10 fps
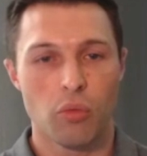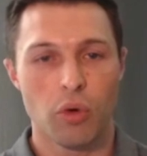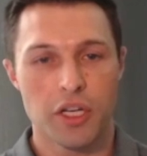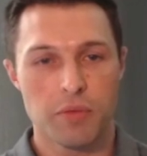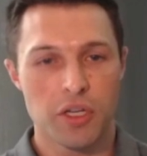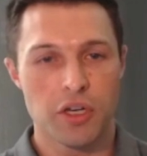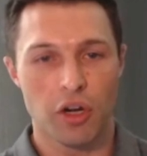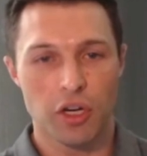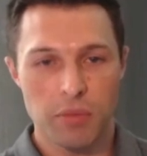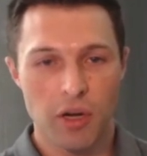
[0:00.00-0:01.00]
what has been
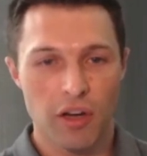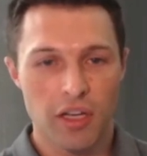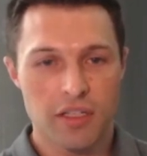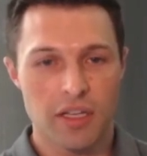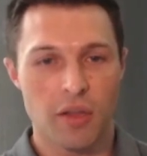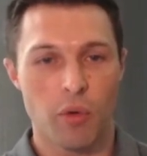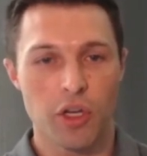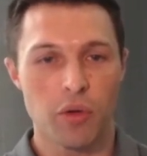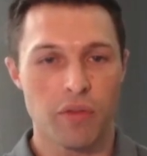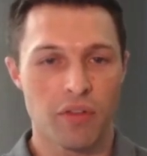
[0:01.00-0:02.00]
your experience and then
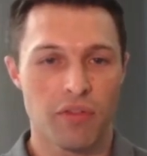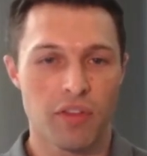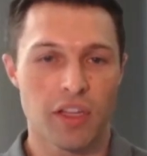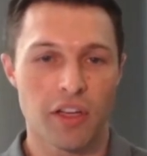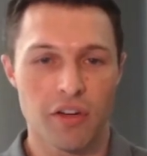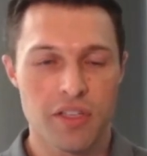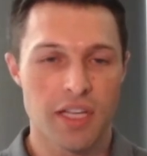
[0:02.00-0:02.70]
what are you even feeling or